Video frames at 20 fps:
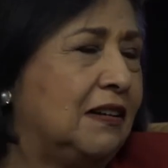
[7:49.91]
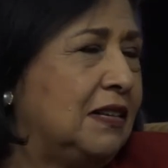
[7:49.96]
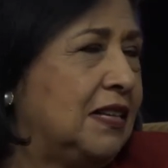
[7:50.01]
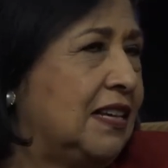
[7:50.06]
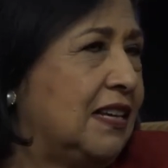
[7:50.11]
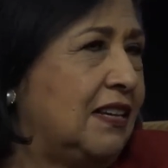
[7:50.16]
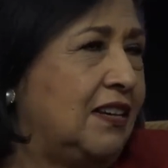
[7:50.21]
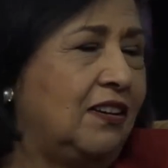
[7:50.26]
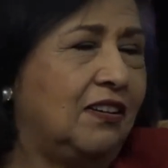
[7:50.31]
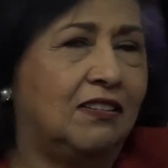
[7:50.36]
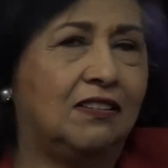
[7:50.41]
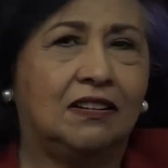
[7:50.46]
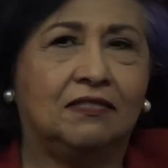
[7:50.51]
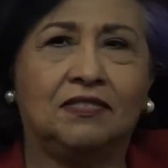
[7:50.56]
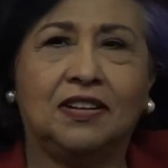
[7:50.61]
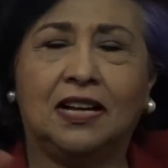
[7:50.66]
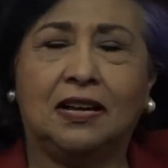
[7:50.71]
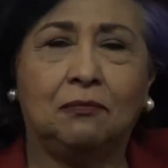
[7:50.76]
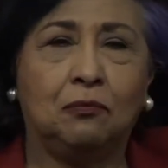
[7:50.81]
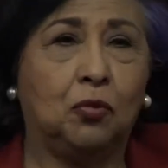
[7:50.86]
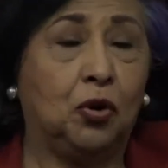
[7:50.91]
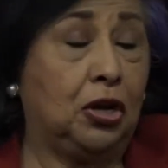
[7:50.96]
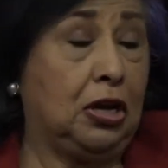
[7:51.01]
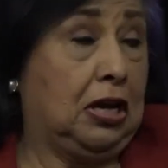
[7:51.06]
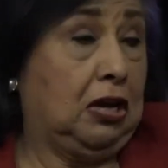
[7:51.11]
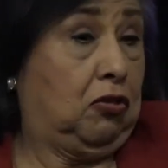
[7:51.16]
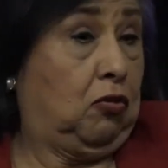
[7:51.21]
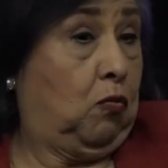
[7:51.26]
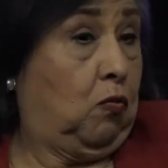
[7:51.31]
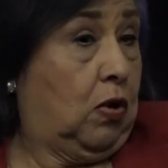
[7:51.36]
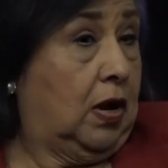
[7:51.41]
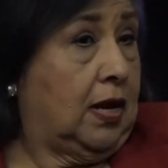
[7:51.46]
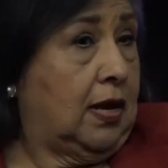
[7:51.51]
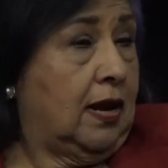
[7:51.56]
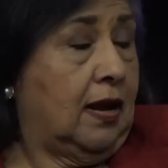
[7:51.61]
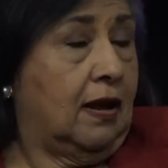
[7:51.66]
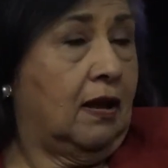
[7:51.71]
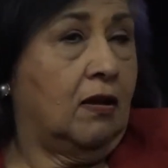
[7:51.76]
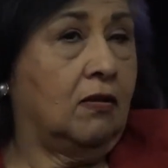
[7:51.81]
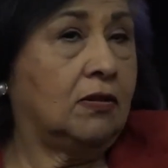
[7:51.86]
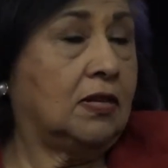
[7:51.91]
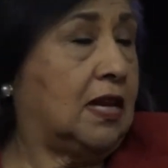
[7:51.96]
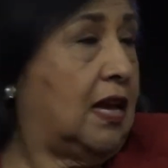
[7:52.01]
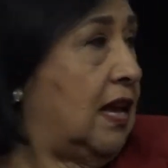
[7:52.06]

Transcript: I said, you know, I've got, I'm working at the White House.